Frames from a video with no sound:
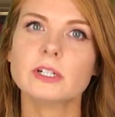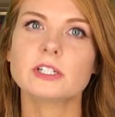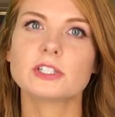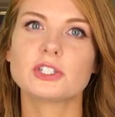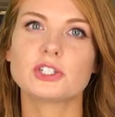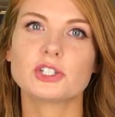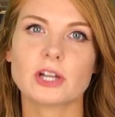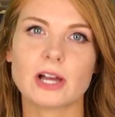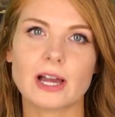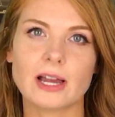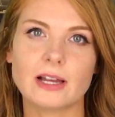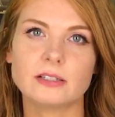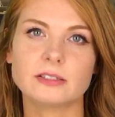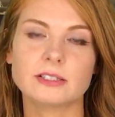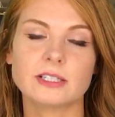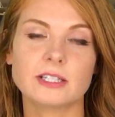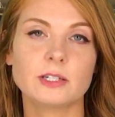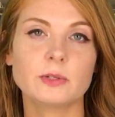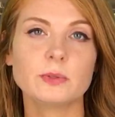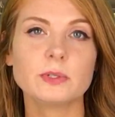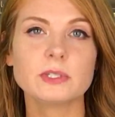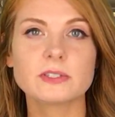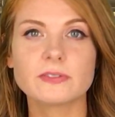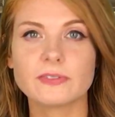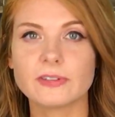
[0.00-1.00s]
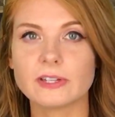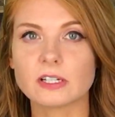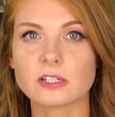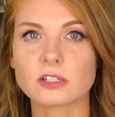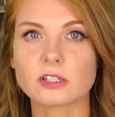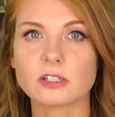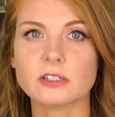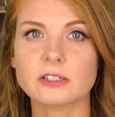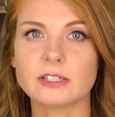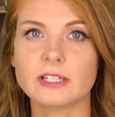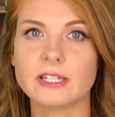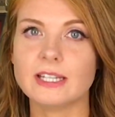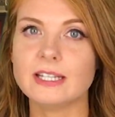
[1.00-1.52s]
a child into his
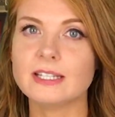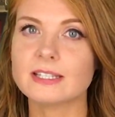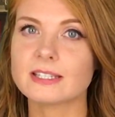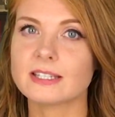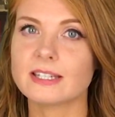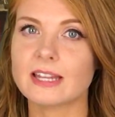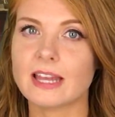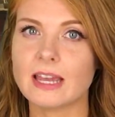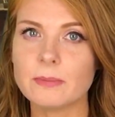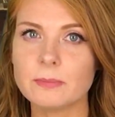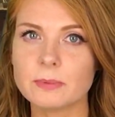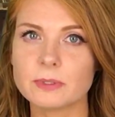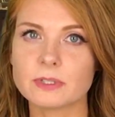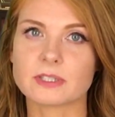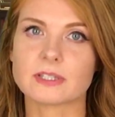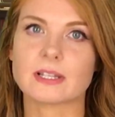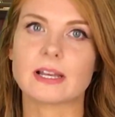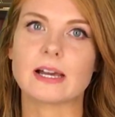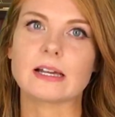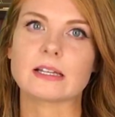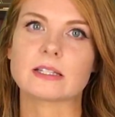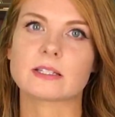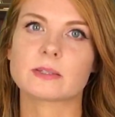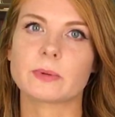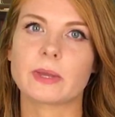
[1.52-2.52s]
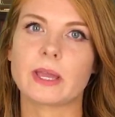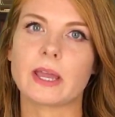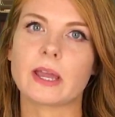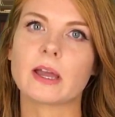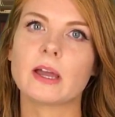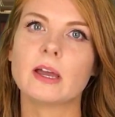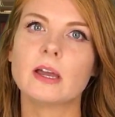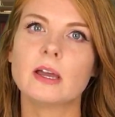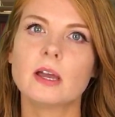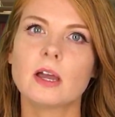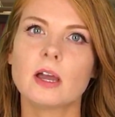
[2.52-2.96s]
vehicle in East Naples last week.